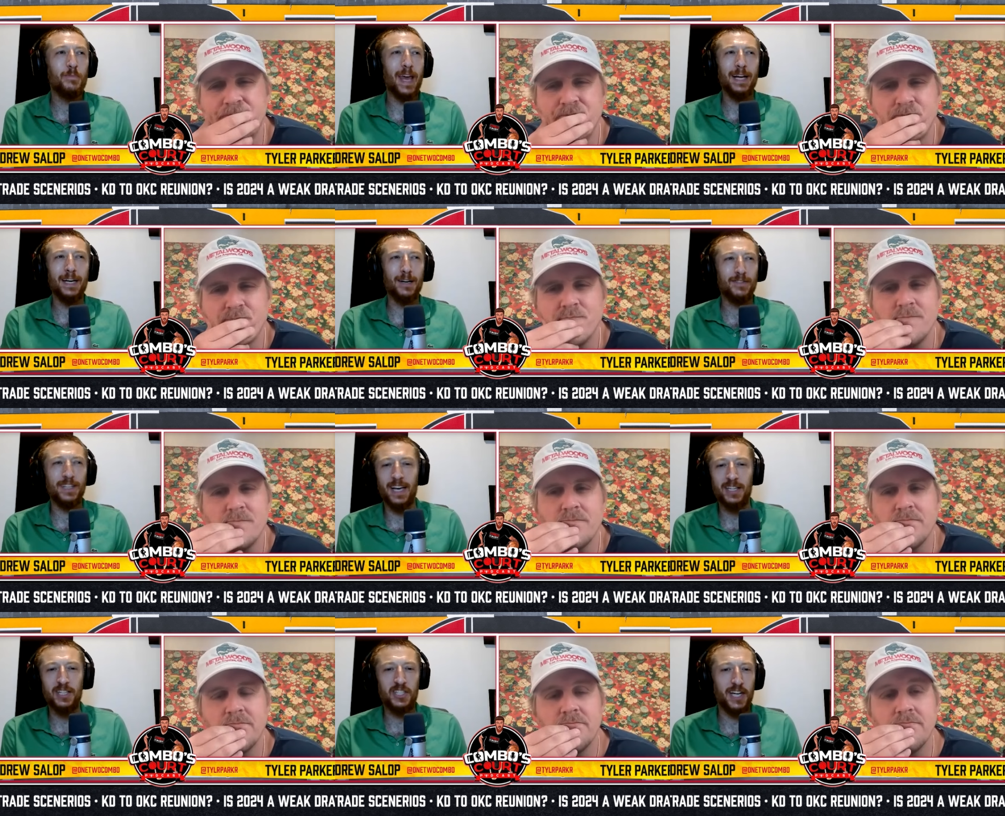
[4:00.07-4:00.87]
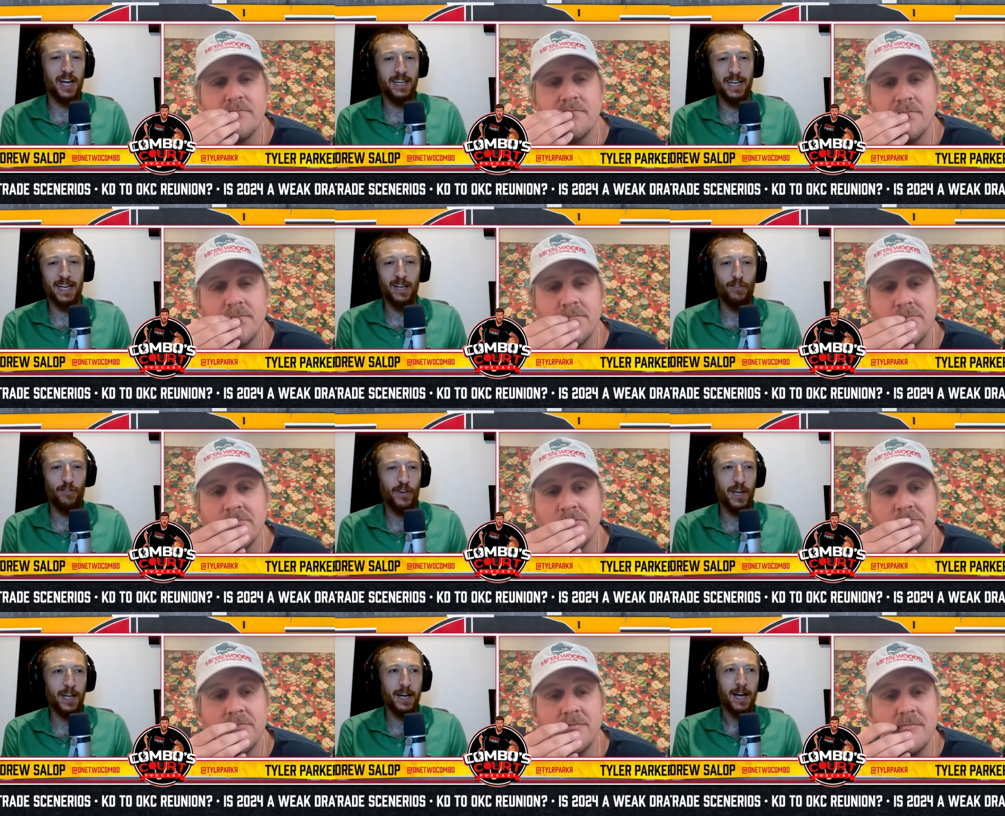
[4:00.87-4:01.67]
Speaker 1: make of the SGA Giddey
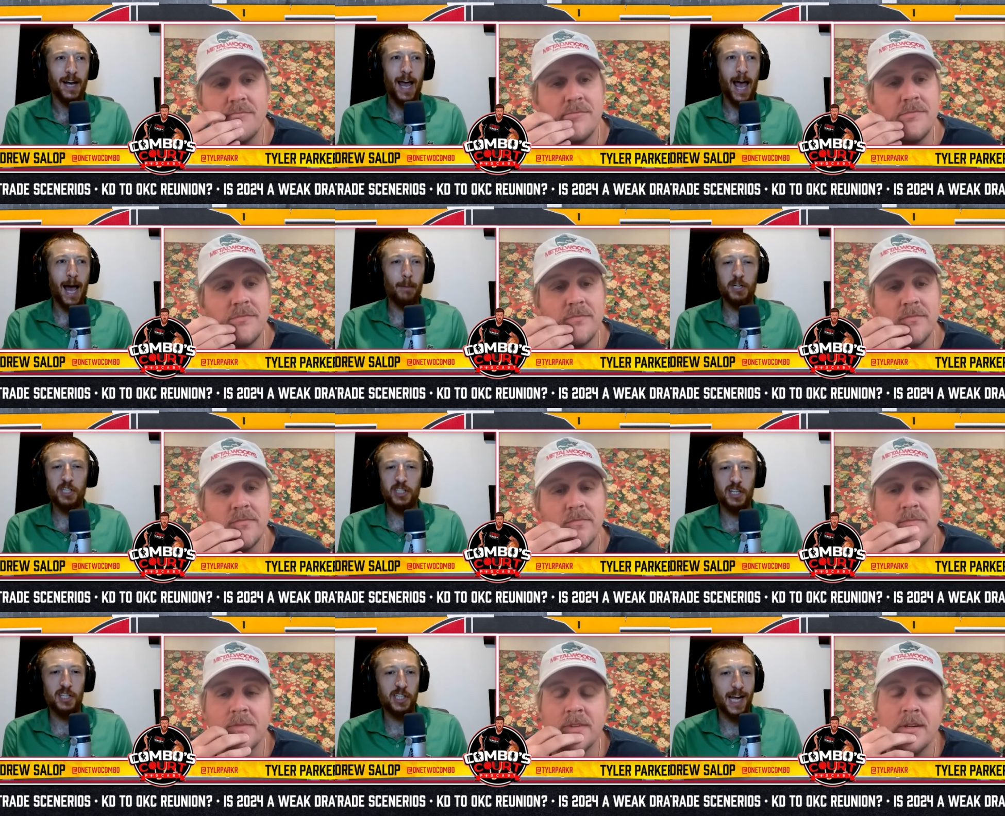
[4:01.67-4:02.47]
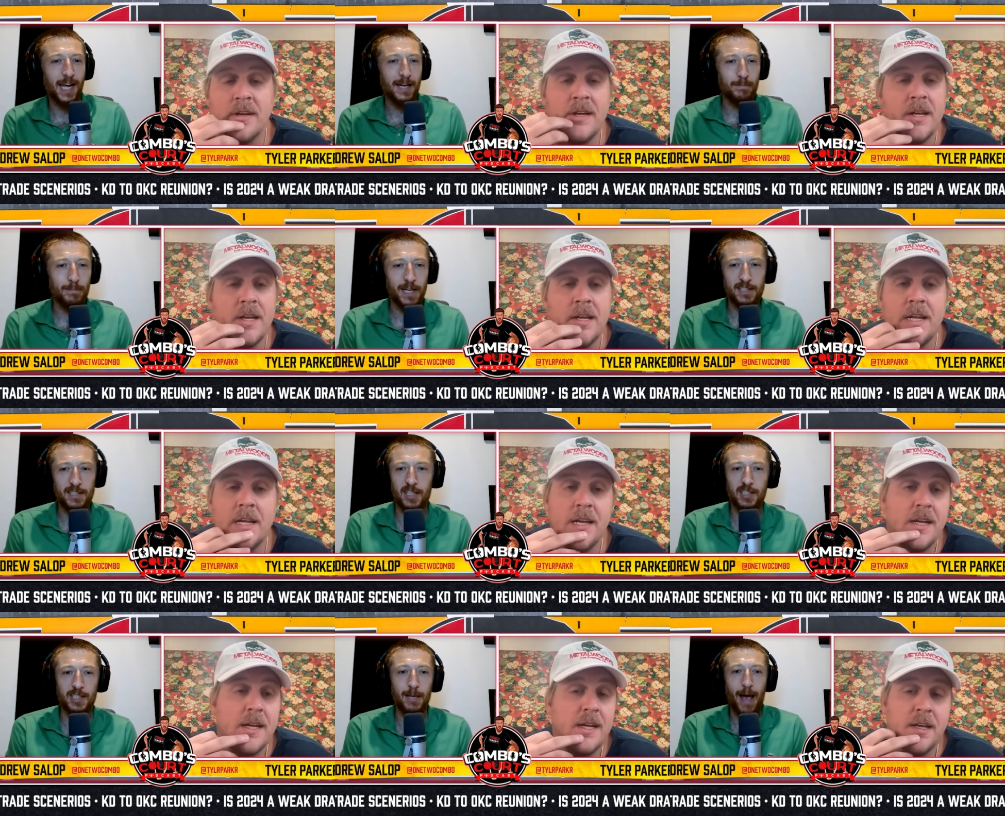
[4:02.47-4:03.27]
fit? How much did Chet mean
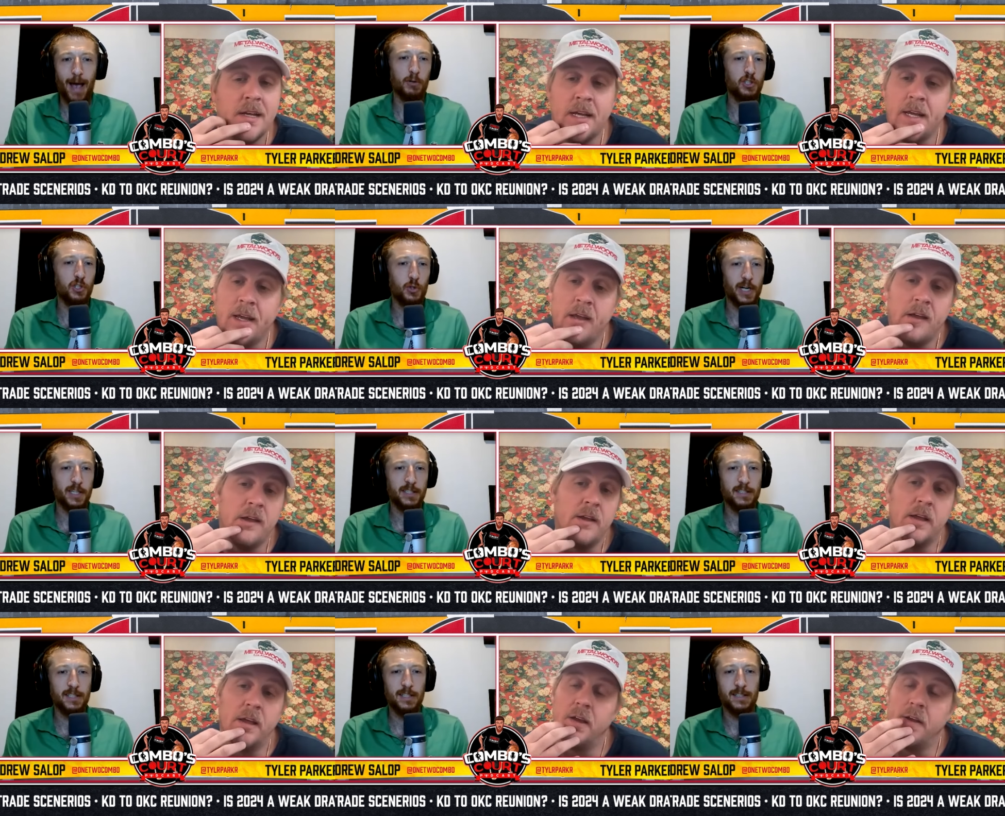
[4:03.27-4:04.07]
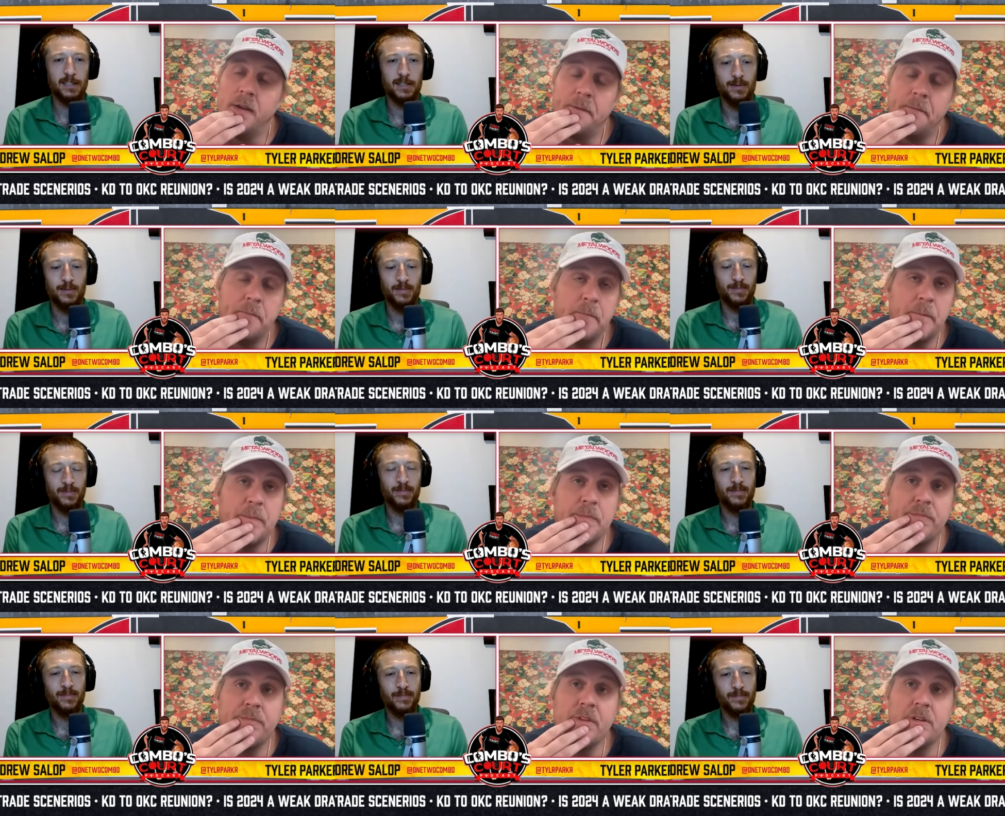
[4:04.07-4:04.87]
to the team? How would you grade the season?
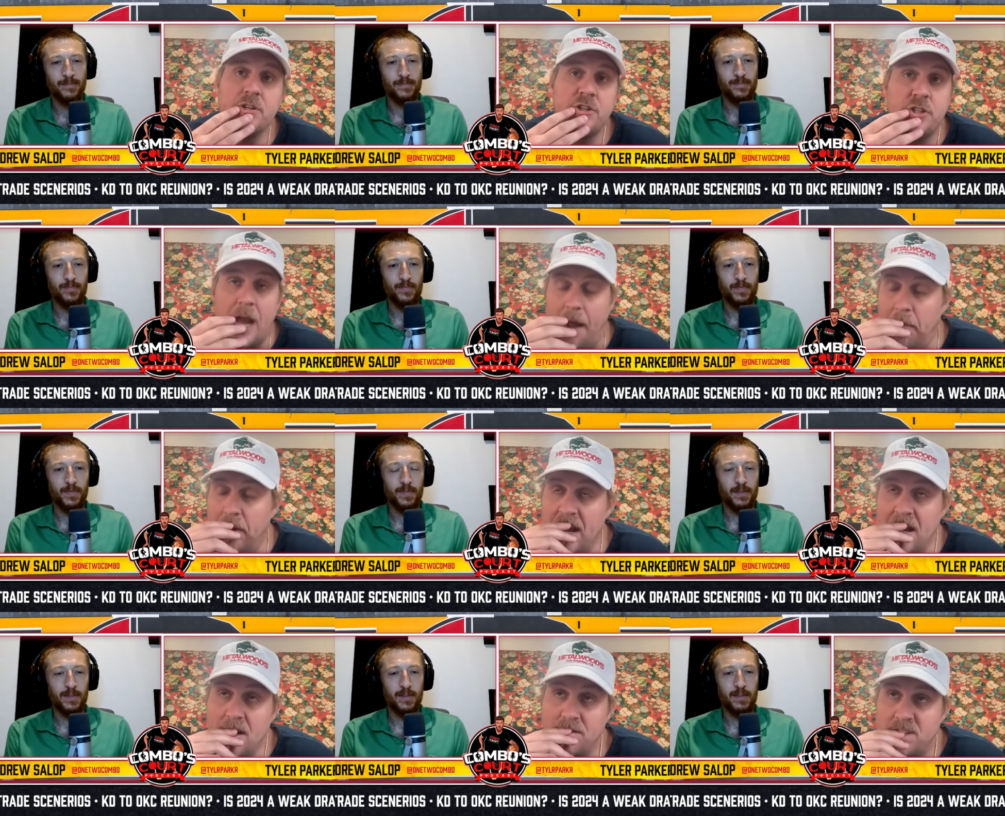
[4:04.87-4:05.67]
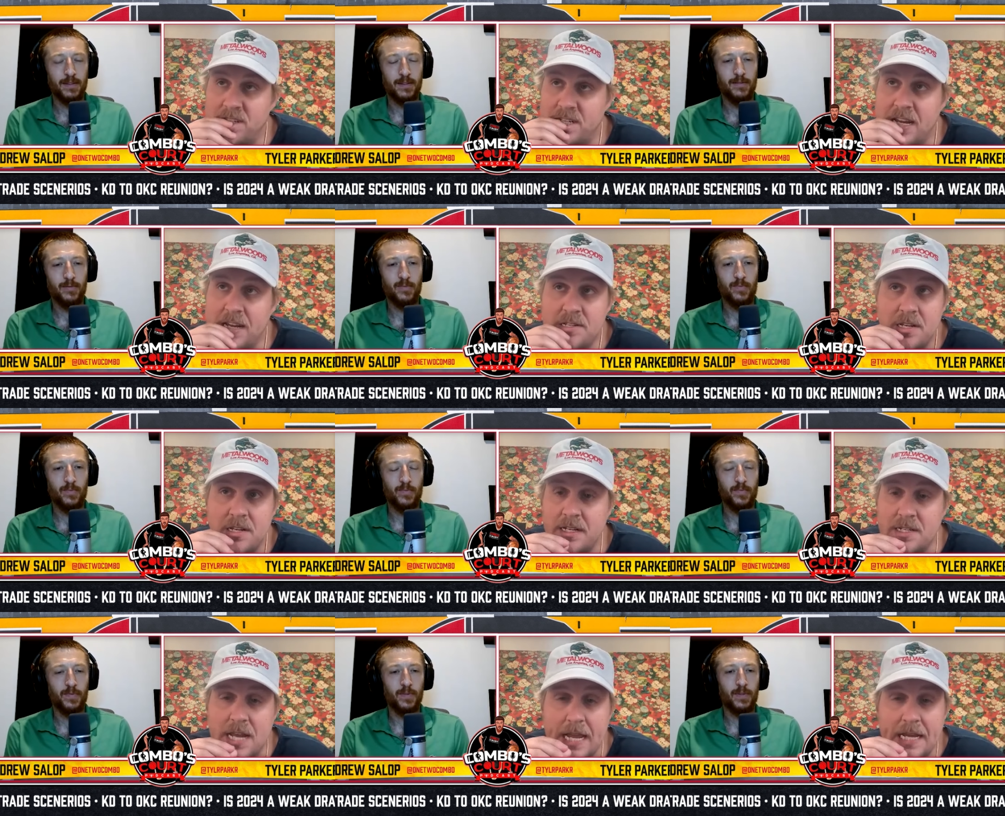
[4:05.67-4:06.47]
Speaker 2: I mean, season
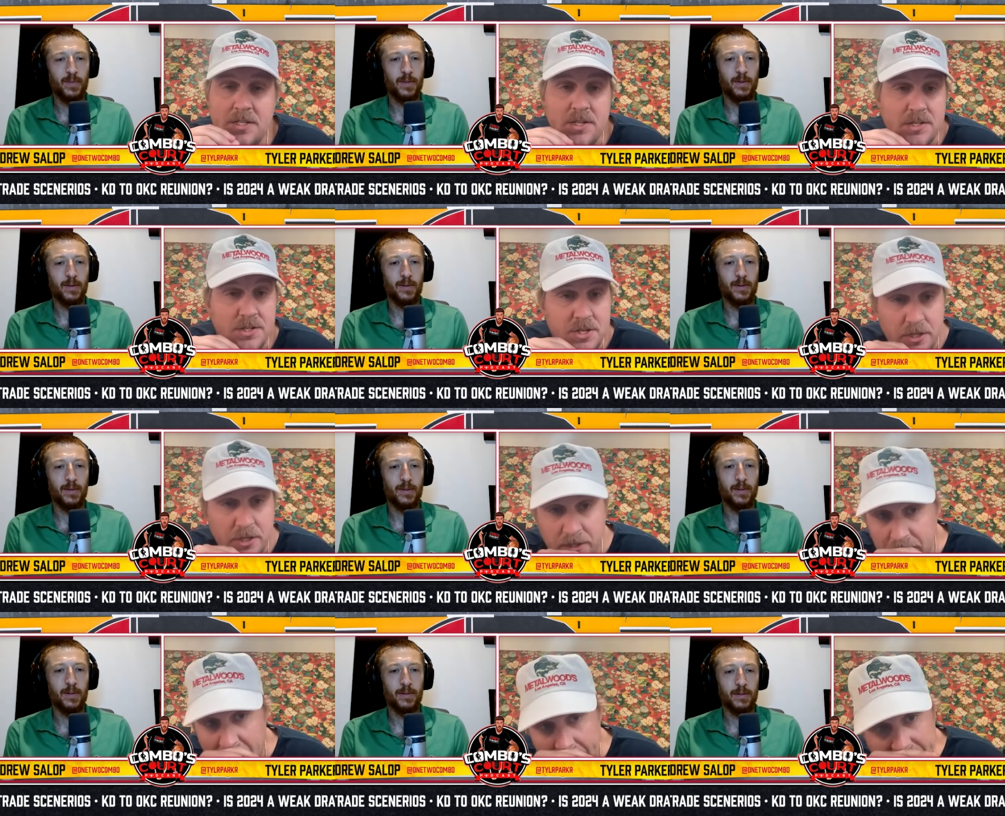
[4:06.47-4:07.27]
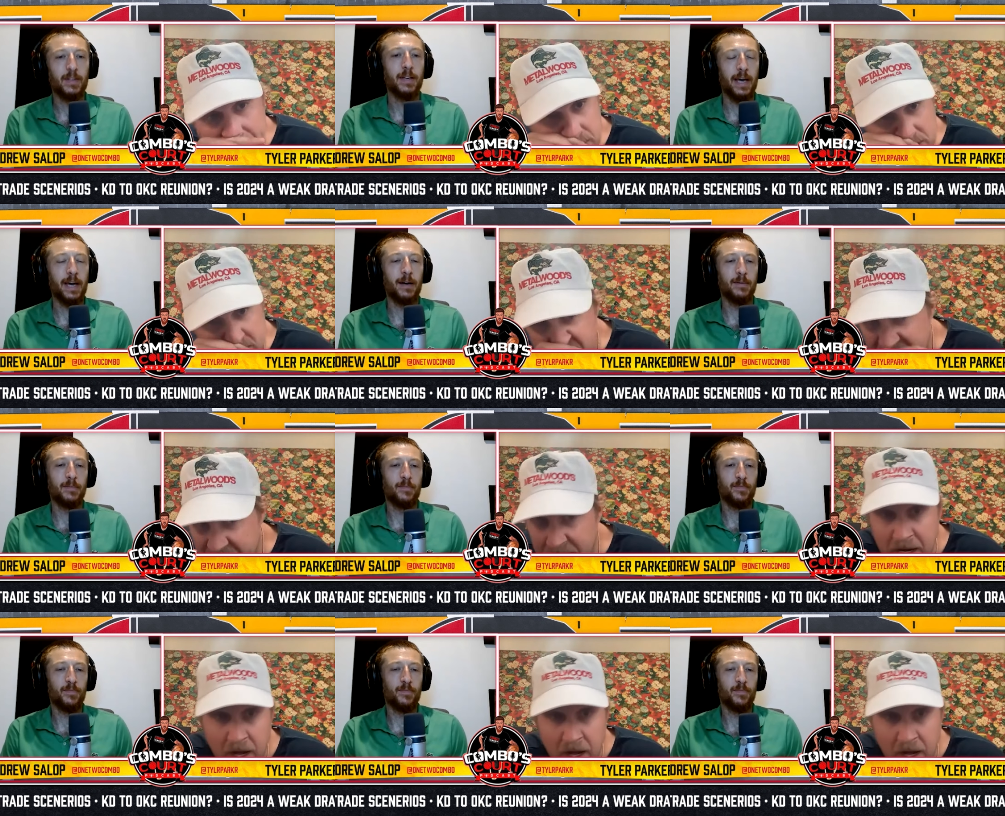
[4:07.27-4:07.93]
is aces, dude. Like it was, yeah. you